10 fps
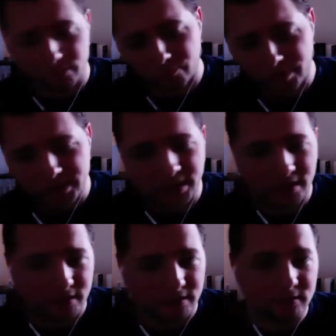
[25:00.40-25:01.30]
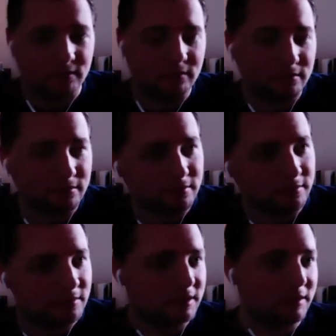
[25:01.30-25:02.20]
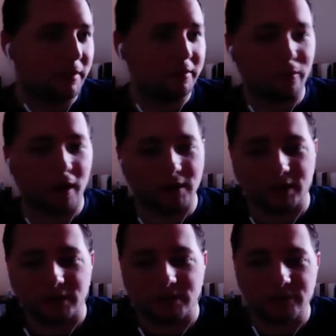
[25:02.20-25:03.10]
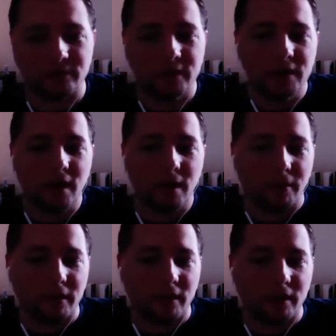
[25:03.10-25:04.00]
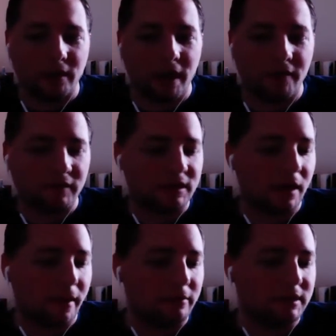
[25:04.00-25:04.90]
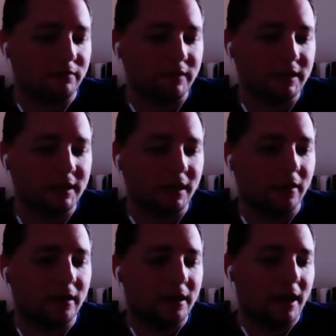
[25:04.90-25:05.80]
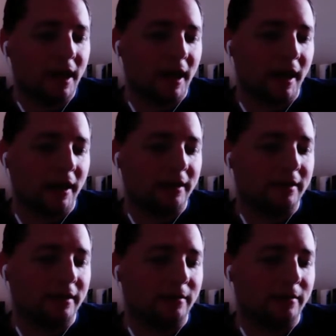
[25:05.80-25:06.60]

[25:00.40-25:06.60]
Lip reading: retail and some other projects too, but half the time I would say retail. And